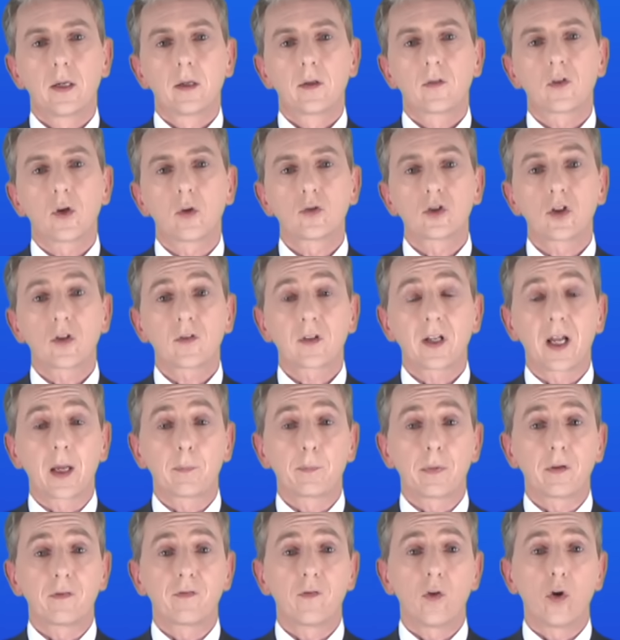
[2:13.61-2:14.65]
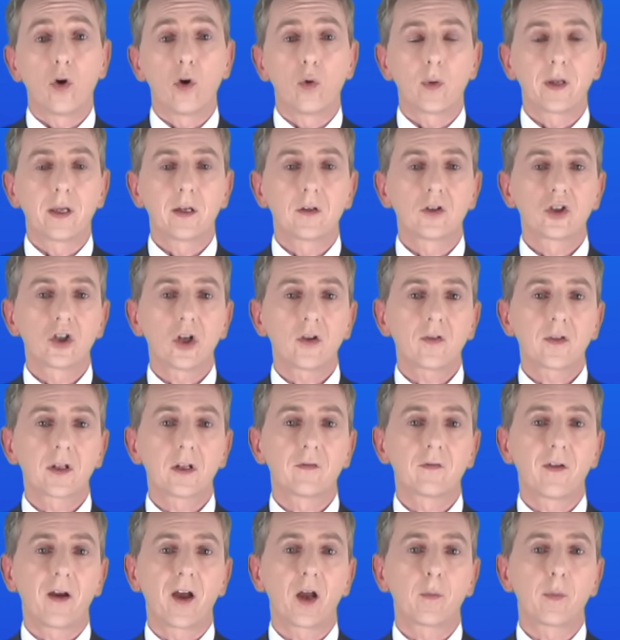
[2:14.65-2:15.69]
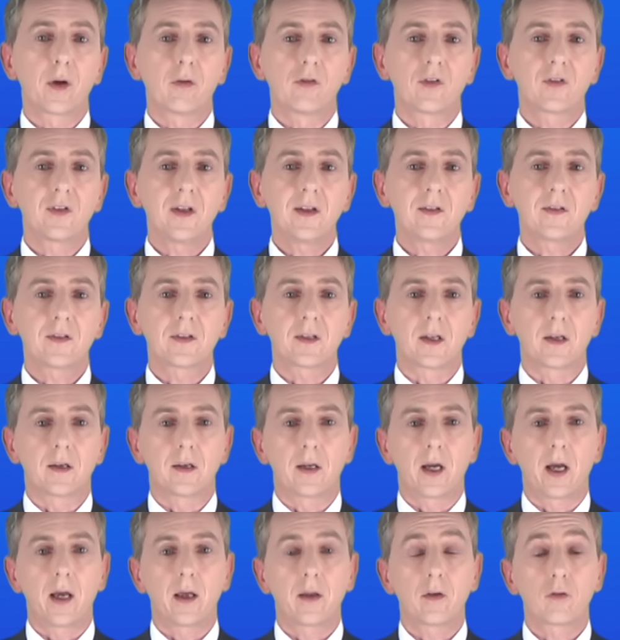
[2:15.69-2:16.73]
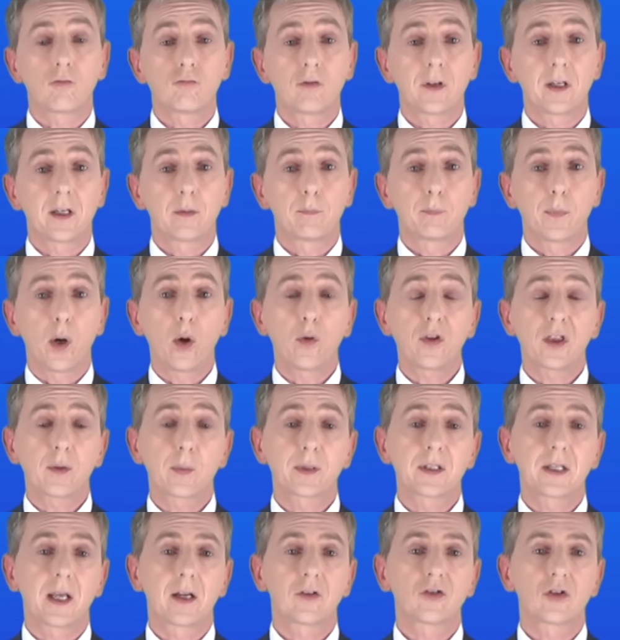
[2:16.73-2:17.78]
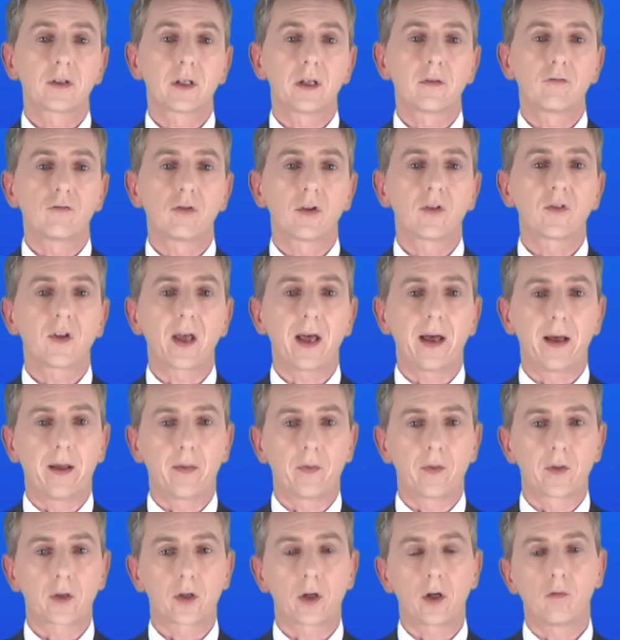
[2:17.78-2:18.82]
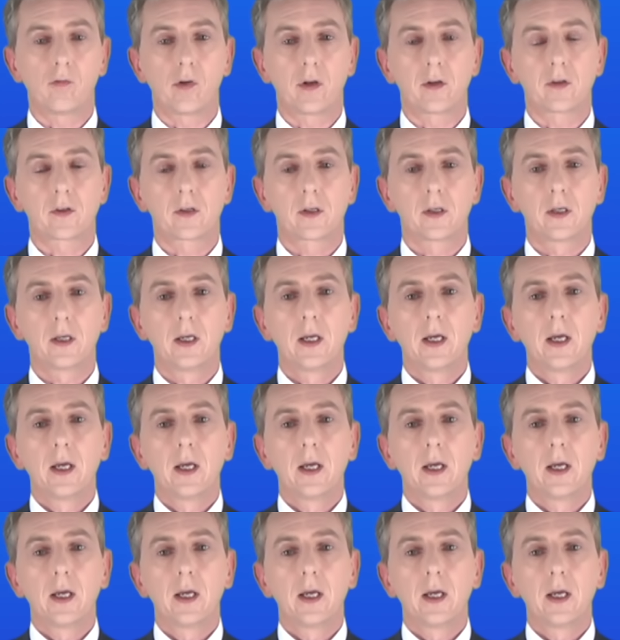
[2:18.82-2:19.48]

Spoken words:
So just like before, we adjust the variable resistor and read both the potential difference and the current.